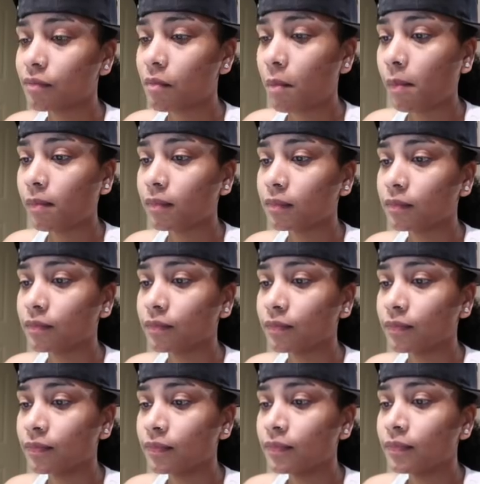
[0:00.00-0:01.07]

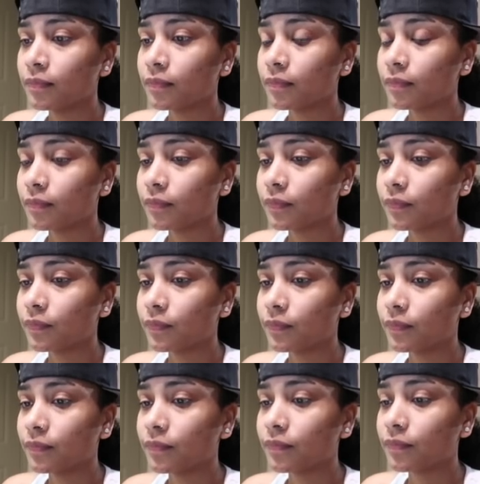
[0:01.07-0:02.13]

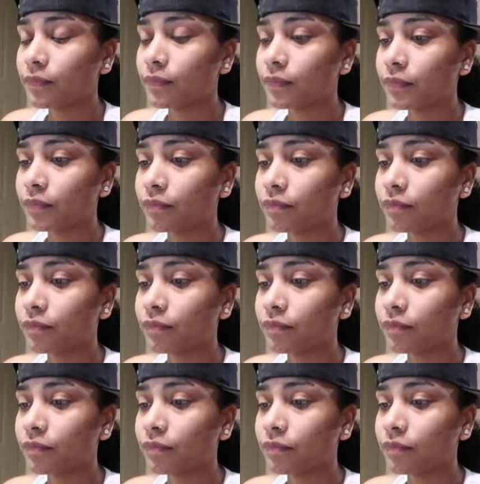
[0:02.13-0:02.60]
(silent)